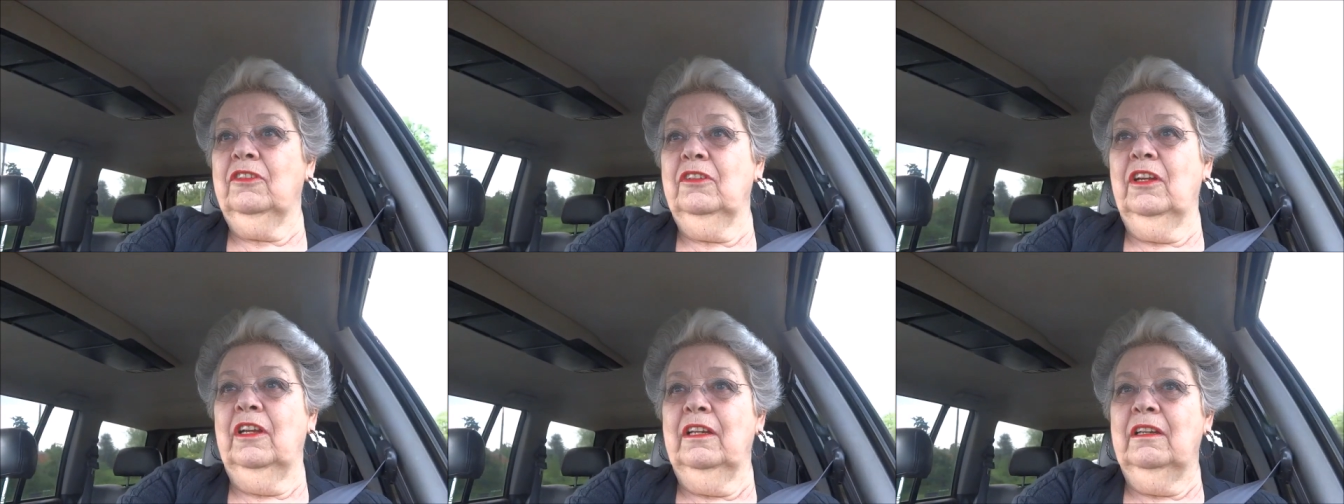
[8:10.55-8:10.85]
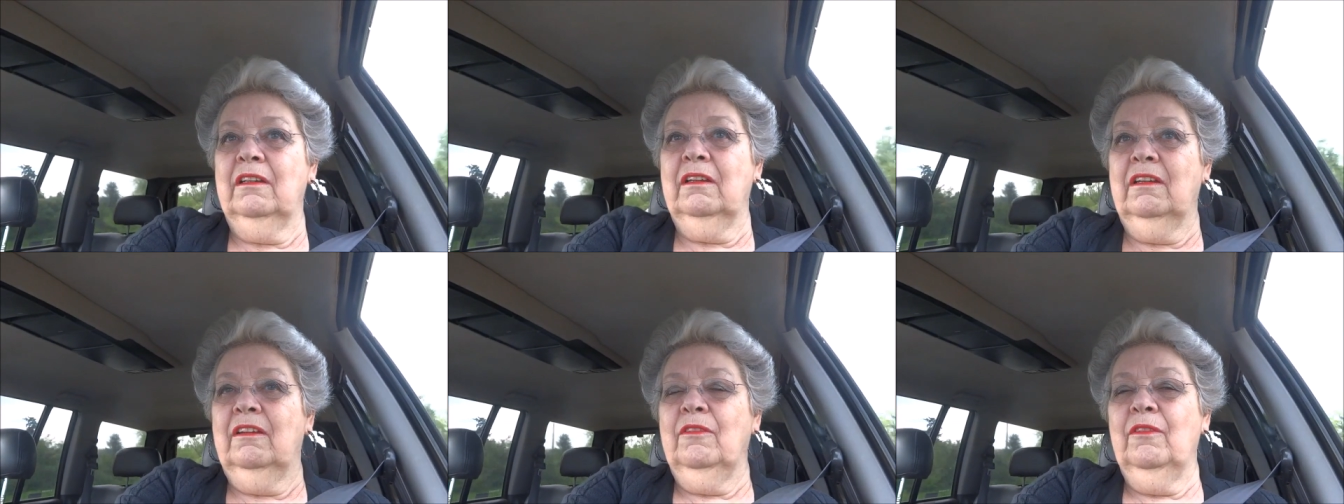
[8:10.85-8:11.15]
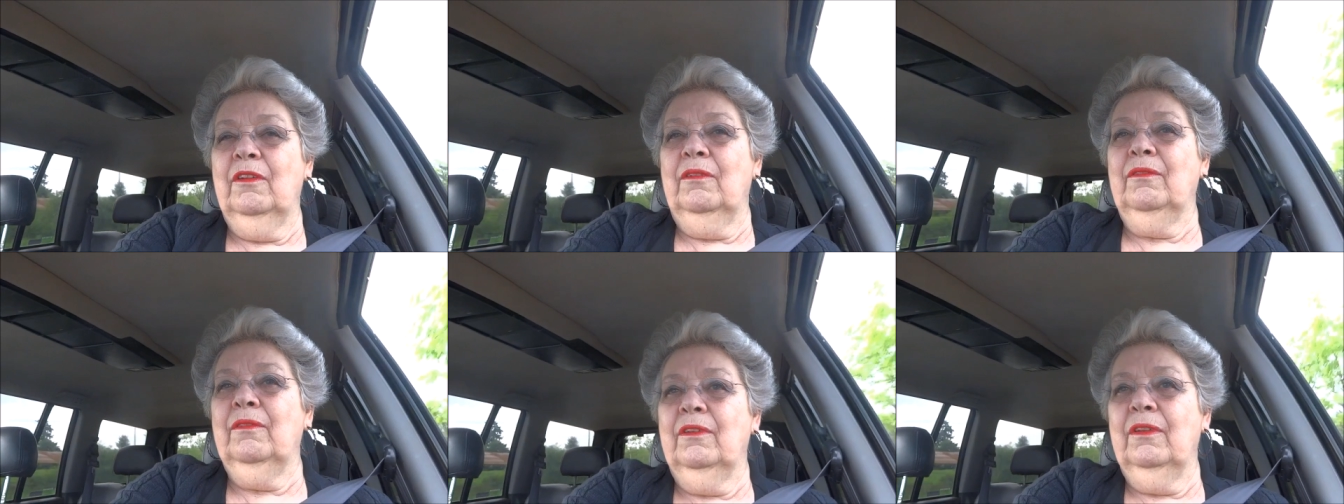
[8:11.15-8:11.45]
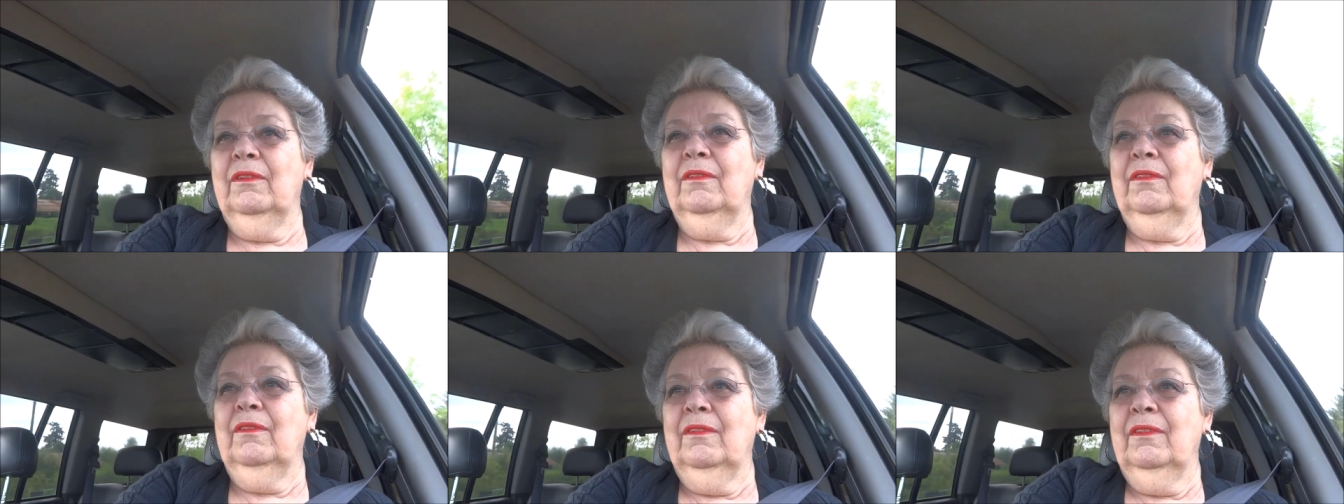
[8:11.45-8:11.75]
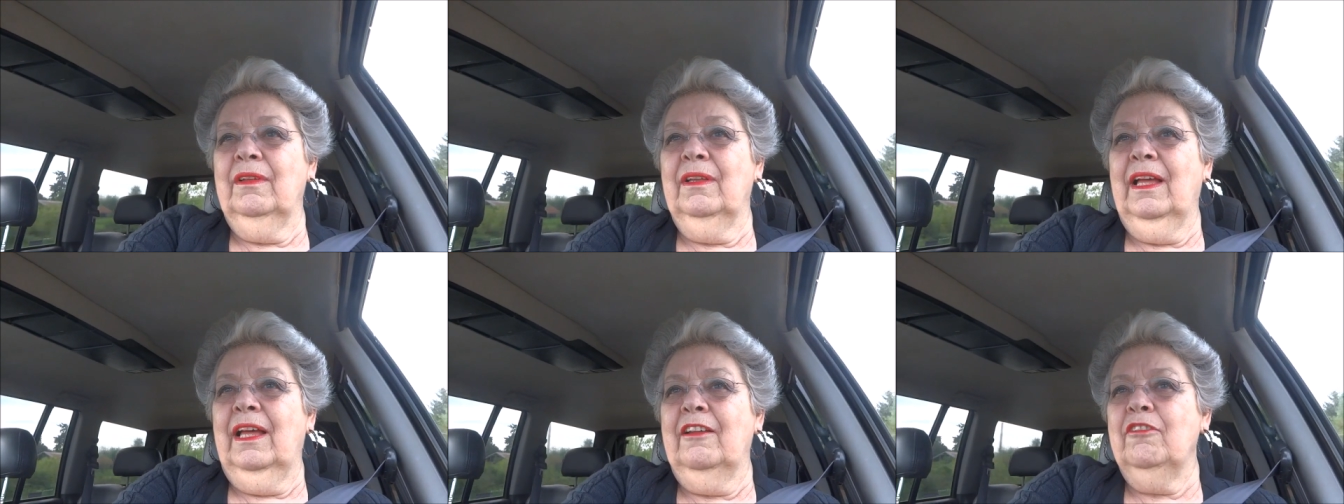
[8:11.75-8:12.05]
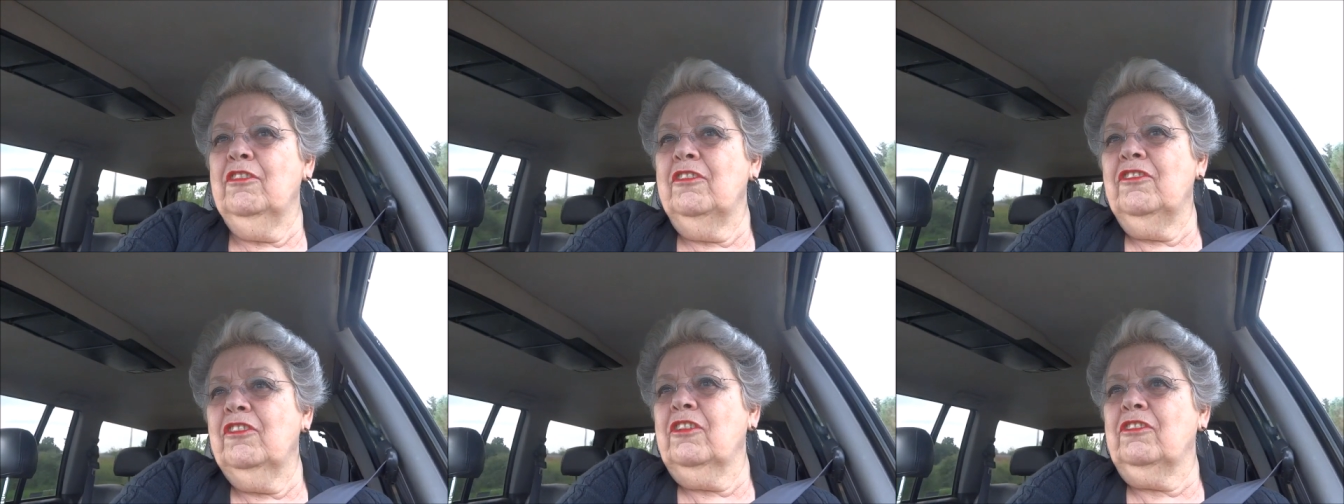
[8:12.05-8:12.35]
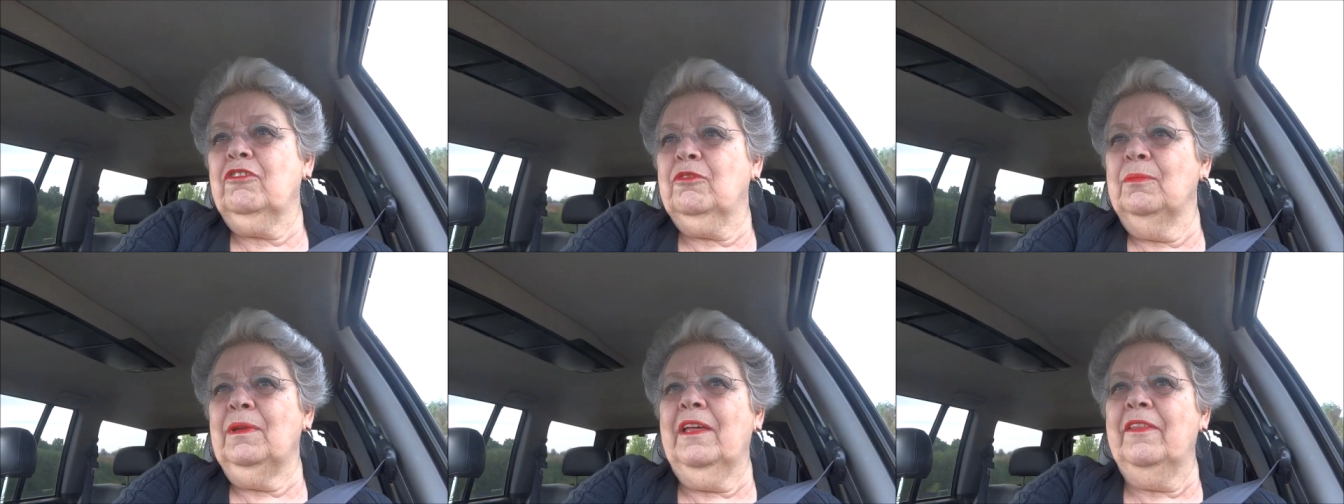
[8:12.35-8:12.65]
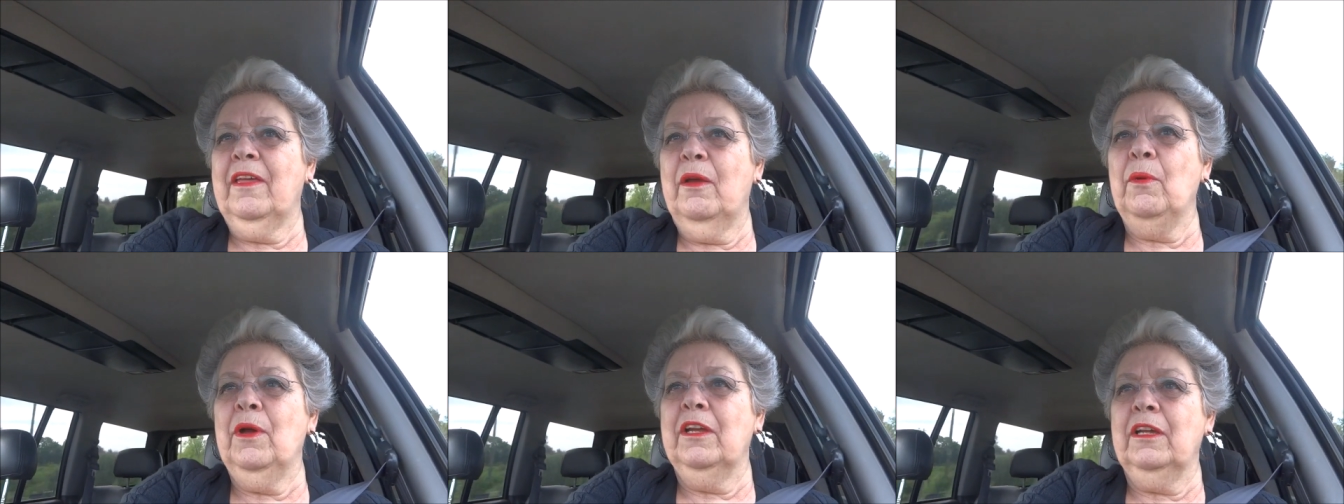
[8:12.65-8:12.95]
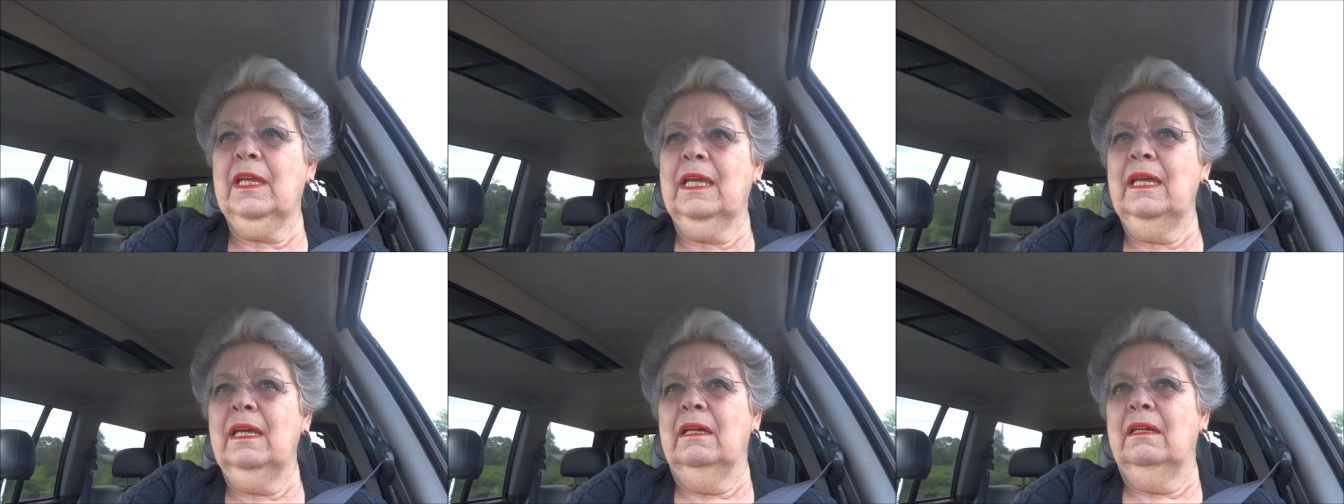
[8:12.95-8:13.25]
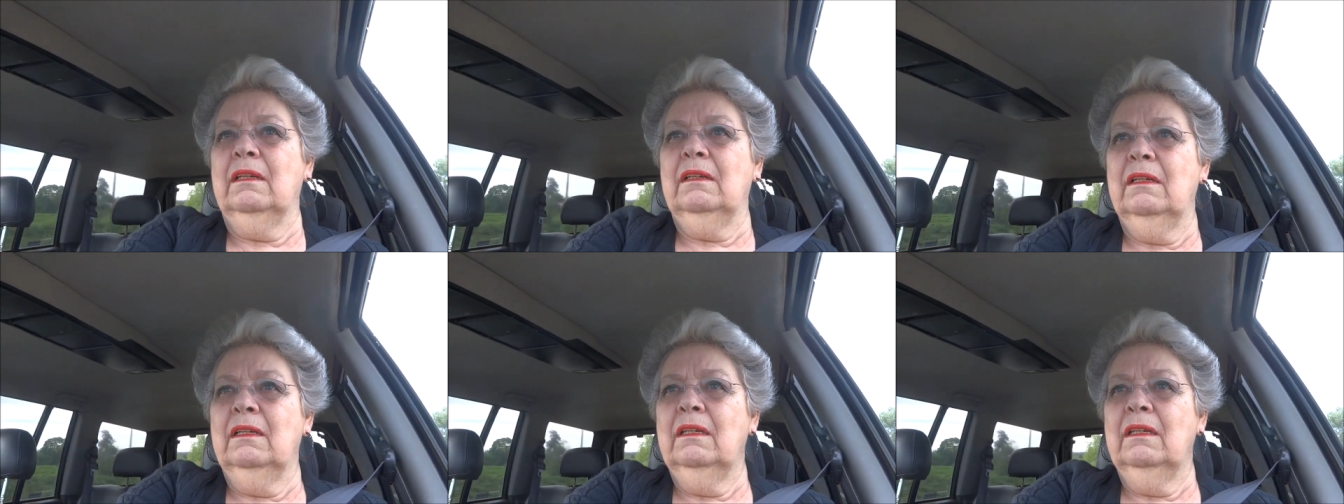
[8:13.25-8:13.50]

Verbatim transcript: You know, 100 years from now, they won't care